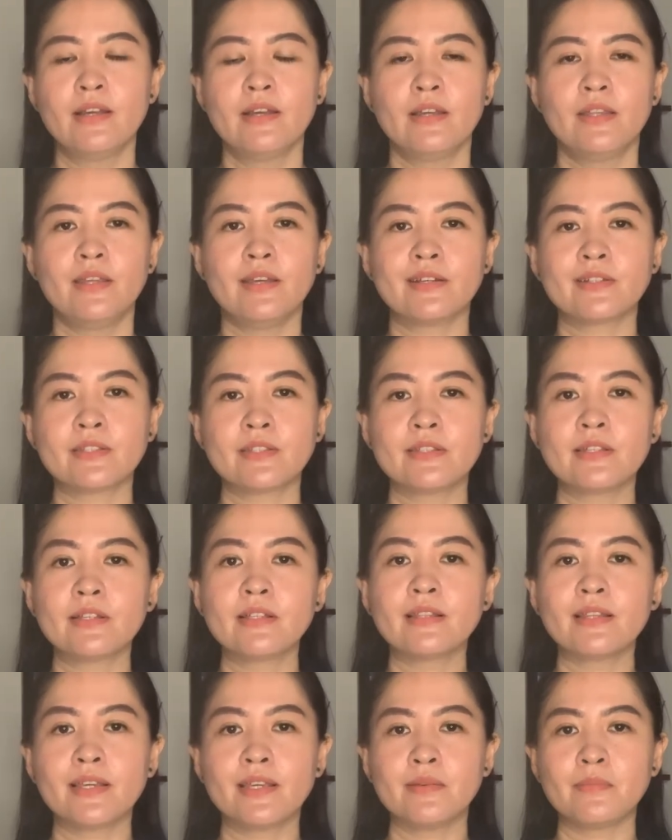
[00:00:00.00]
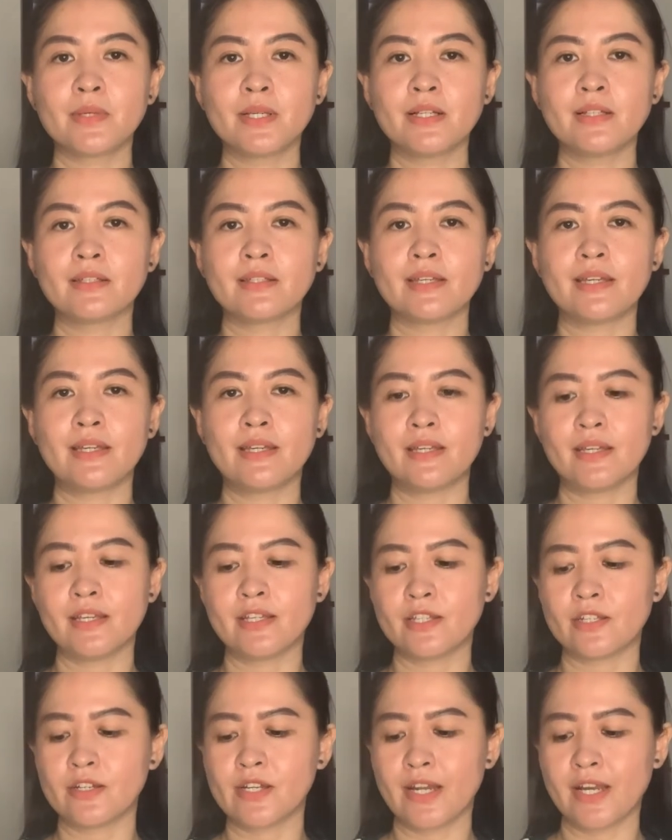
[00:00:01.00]
they're still labeled in
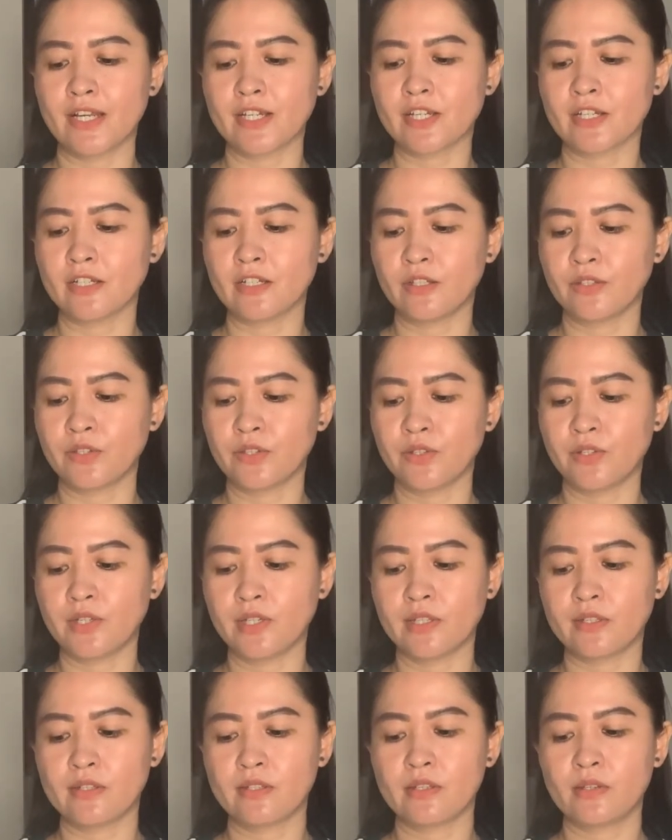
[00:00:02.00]
international units.